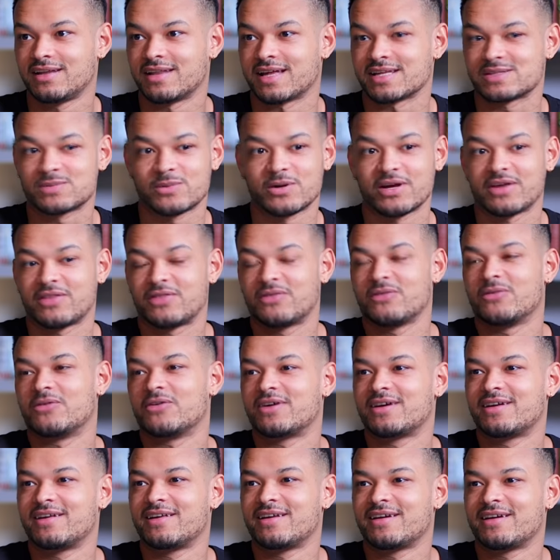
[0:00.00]
That's what I
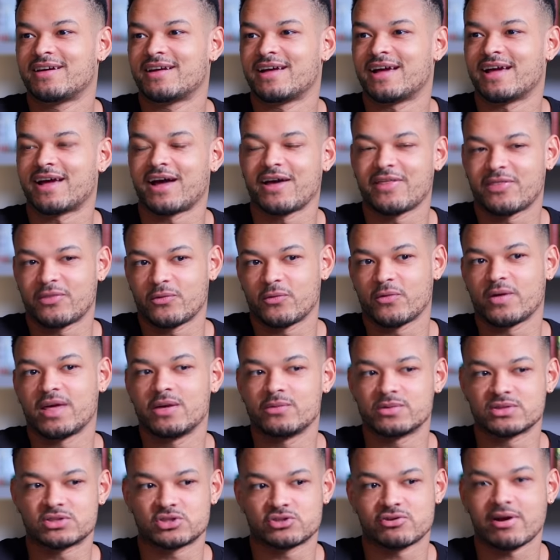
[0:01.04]
thought. I thought he
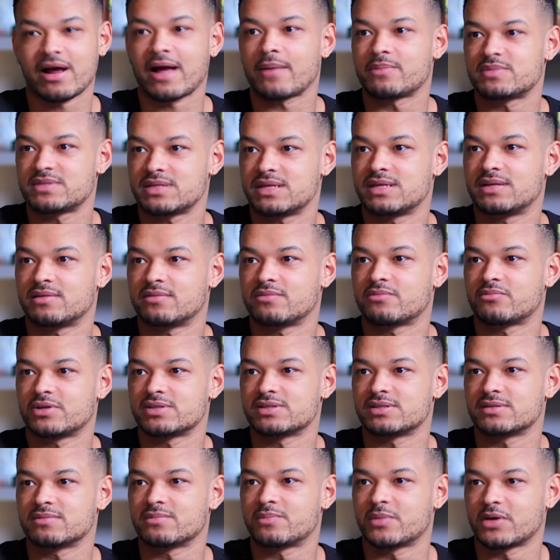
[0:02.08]
was trapped in
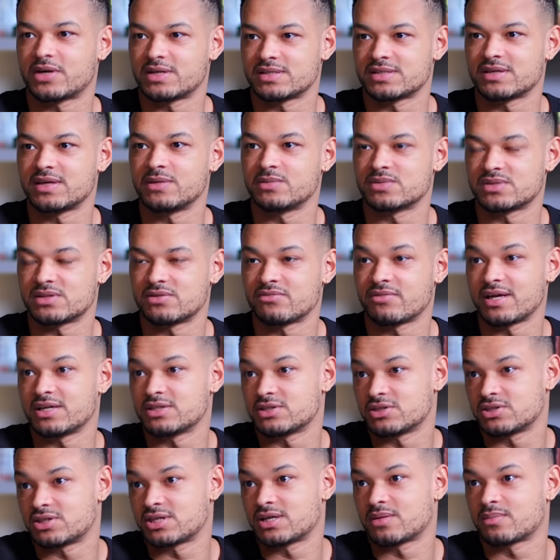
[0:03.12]
prison because he was in a
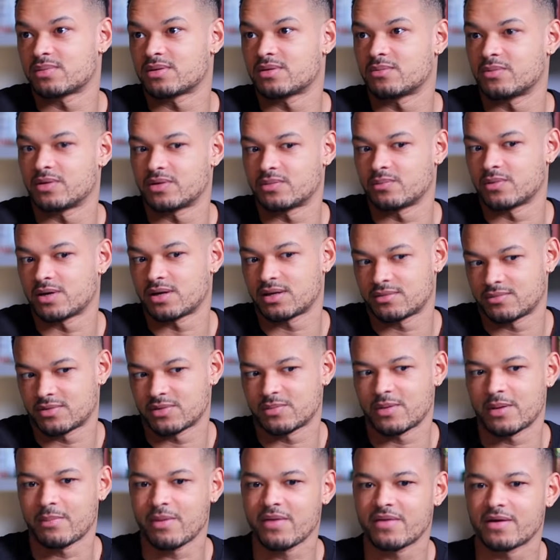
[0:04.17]
relationship with my
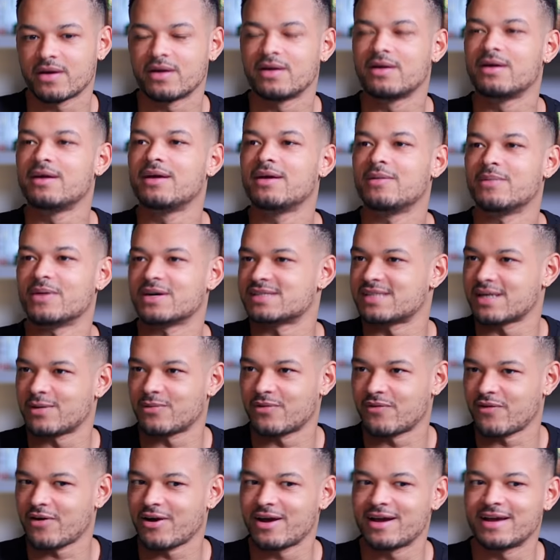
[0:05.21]
with my mother because they
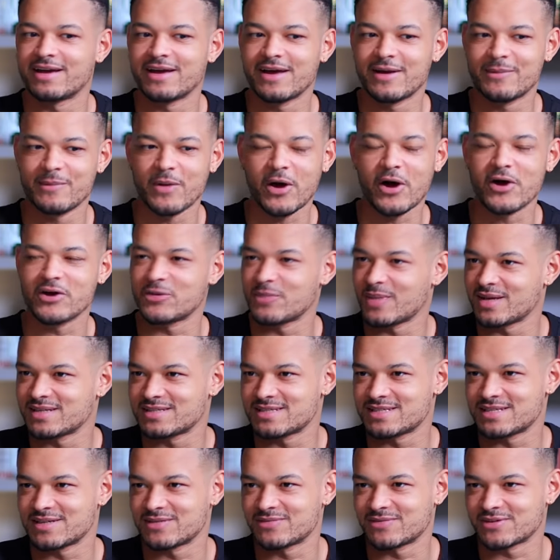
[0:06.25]
were very um,
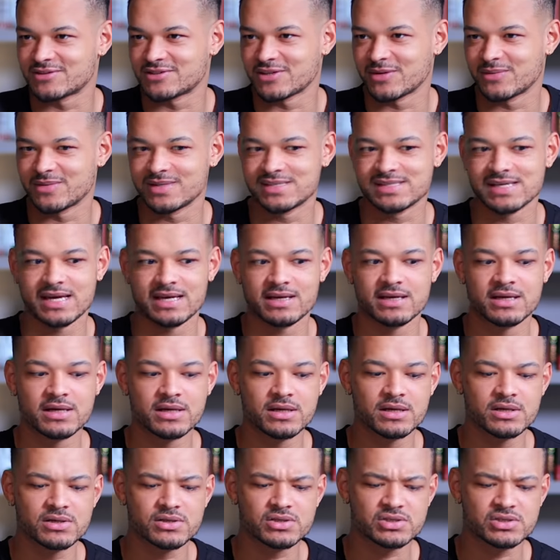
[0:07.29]
argumentative, shall we say? Yeah.